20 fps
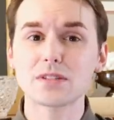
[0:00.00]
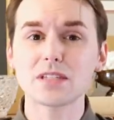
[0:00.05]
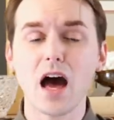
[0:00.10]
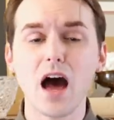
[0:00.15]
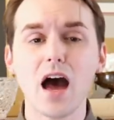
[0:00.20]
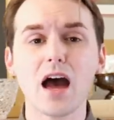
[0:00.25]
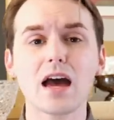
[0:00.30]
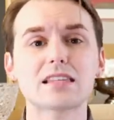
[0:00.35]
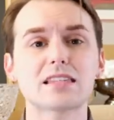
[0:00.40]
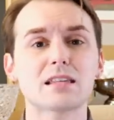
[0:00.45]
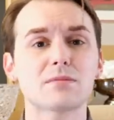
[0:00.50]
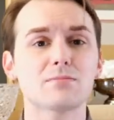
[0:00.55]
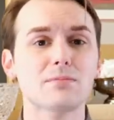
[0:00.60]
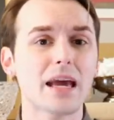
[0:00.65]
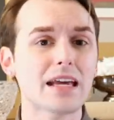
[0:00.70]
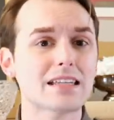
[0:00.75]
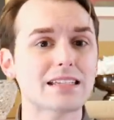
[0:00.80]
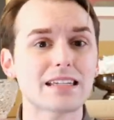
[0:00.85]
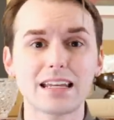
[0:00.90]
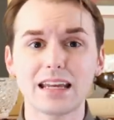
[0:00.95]
size and
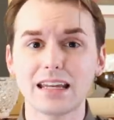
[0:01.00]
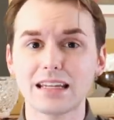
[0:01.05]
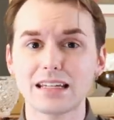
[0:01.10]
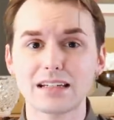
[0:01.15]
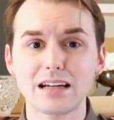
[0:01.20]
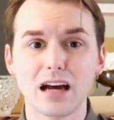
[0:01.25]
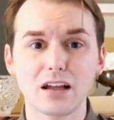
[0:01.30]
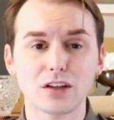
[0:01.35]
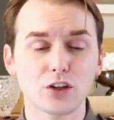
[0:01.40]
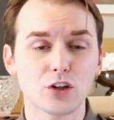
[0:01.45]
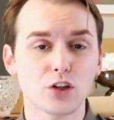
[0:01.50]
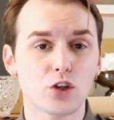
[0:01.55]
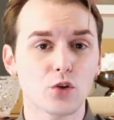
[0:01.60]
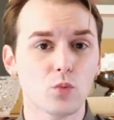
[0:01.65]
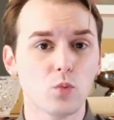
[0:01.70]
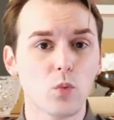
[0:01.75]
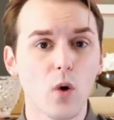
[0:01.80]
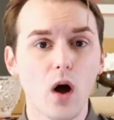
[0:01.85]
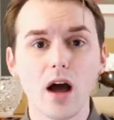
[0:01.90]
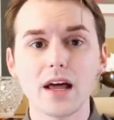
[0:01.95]
paint it any color you
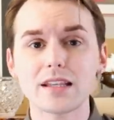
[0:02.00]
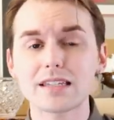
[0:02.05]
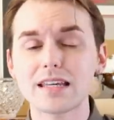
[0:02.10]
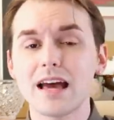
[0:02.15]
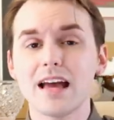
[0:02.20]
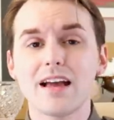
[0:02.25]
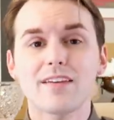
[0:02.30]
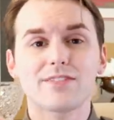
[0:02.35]
want.